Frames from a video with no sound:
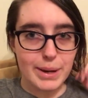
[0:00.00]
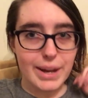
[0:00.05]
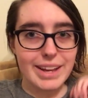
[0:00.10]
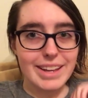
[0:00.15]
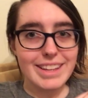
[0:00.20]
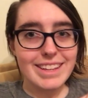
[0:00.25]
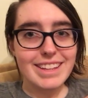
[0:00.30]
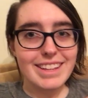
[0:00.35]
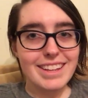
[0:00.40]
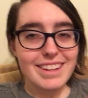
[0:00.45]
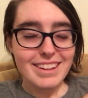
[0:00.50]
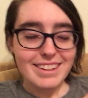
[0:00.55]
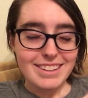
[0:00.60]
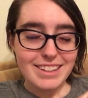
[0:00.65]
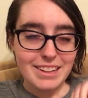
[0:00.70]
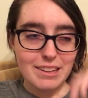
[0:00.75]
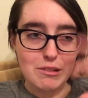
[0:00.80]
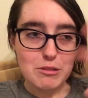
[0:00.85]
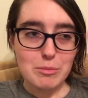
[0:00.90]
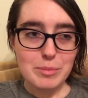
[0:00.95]
but
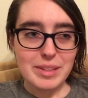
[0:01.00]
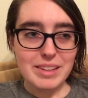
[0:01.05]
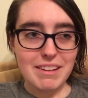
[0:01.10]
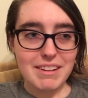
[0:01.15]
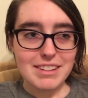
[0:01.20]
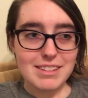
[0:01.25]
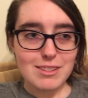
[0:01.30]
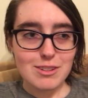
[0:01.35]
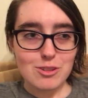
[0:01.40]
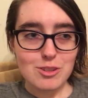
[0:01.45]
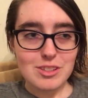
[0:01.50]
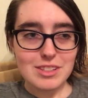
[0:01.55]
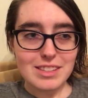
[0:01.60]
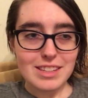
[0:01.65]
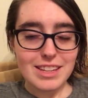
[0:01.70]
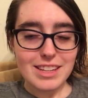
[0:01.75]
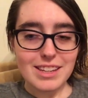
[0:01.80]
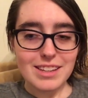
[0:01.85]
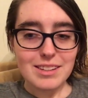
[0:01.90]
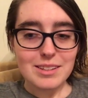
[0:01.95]
it'll be nice to just
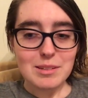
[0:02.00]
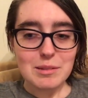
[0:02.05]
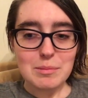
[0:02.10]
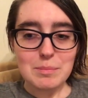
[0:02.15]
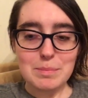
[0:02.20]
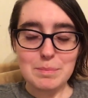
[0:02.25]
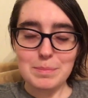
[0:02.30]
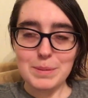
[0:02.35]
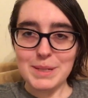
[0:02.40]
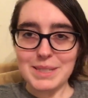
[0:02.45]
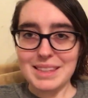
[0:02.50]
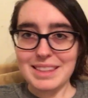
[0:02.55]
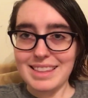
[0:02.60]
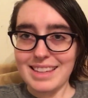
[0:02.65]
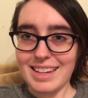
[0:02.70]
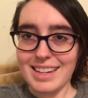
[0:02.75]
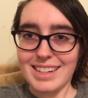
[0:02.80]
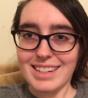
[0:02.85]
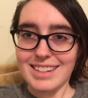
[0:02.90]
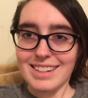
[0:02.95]
like
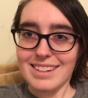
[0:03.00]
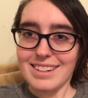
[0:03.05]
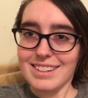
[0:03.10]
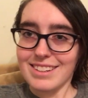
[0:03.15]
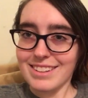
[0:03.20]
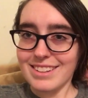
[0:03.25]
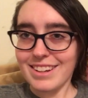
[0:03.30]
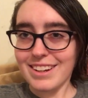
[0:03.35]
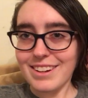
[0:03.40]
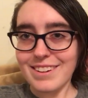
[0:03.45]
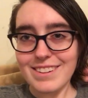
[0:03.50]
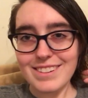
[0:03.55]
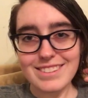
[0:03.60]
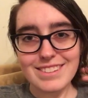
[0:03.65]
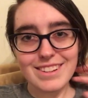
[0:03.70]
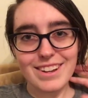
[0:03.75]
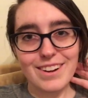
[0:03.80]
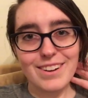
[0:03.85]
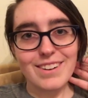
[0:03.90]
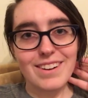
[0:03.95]
birthday, you know?
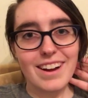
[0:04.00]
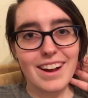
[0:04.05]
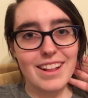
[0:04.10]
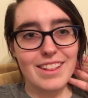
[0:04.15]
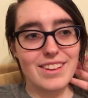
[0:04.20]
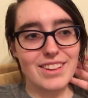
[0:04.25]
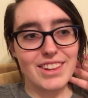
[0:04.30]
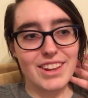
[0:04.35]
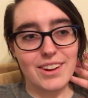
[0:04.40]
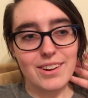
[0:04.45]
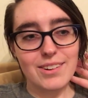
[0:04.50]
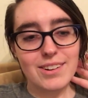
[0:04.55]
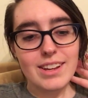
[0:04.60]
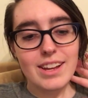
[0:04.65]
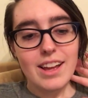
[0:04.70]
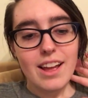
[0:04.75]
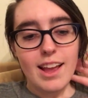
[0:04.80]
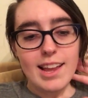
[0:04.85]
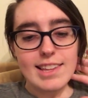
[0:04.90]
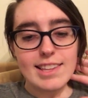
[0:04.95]
So I don't know.
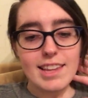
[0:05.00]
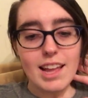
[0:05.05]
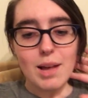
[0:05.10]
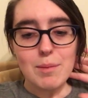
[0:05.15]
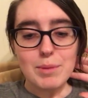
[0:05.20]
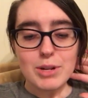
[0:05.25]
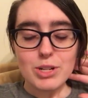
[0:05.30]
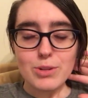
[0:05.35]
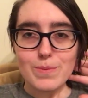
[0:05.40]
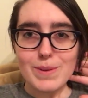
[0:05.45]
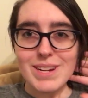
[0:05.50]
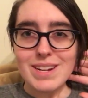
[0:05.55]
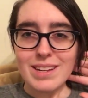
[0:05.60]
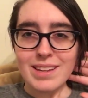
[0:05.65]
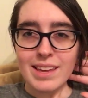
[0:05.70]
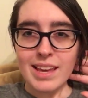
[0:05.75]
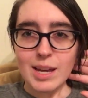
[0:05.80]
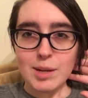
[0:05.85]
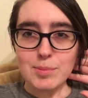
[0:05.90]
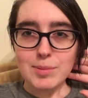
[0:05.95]
Not much
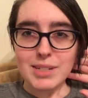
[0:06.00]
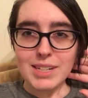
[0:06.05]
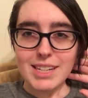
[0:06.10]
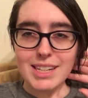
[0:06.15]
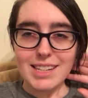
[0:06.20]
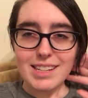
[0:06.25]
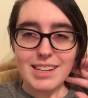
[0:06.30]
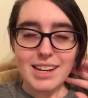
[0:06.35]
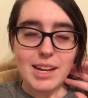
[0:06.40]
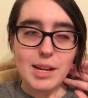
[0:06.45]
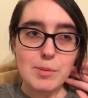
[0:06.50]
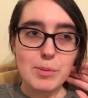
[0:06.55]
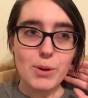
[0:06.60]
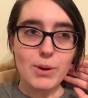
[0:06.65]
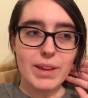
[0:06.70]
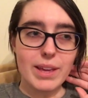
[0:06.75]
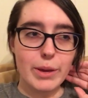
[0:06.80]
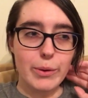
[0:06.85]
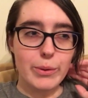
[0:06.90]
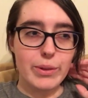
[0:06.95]
reading happening. I'm
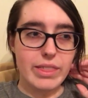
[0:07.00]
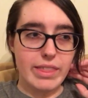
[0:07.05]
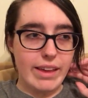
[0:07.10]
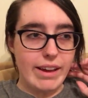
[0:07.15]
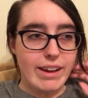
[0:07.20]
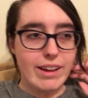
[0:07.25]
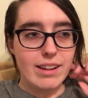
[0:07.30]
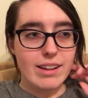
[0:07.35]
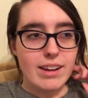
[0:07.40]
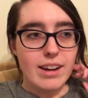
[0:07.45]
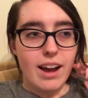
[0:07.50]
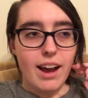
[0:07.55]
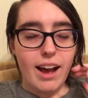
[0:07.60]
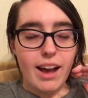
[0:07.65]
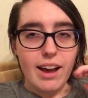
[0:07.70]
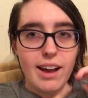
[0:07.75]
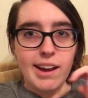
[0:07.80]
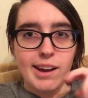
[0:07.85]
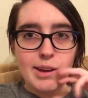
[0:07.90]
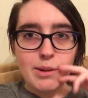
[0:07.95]
okay with that.
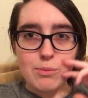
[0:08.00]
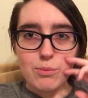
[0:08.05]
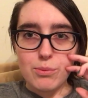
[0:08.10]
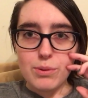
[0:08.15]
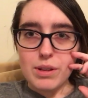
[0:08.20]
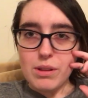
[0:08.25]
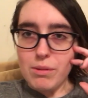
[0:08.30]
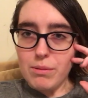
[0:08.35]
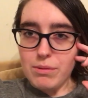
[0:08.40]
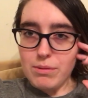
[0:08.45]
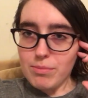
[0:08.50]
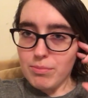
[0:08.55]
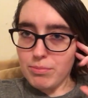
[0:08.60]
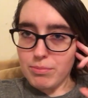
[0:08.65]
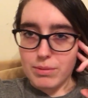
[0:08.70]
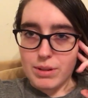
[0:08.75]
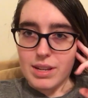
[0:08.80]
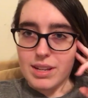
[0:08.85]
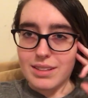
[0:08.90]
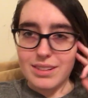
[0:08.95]
I will
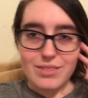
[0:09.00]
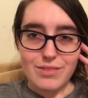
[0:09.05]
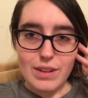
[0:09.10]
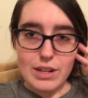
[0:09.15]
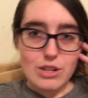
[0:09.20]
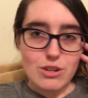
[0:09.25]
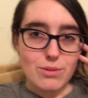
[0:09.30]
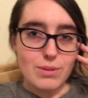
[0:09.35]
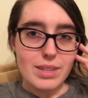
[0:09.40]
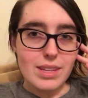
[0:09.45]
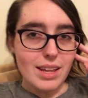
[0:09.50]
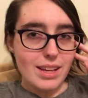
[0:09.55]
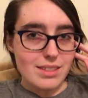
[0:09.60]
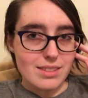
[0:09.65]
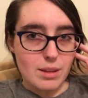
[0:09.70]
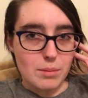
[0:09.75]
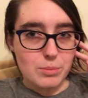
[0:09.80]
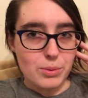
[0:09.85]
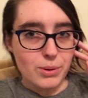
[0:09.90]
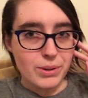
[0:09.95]
read eventually at
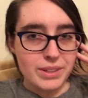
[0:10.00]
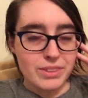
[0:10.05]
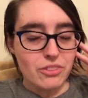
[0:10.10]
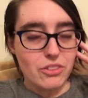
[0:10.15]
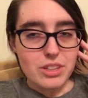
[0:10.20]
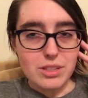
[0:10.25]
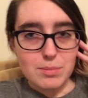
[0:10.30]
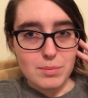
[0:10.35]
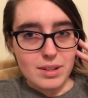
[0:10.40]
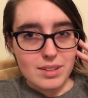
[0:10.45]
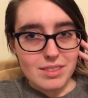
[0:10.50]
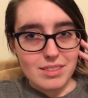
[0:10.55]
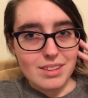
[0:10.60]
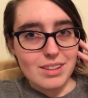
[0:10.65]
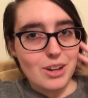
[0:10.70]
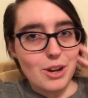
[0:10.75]
some point this month,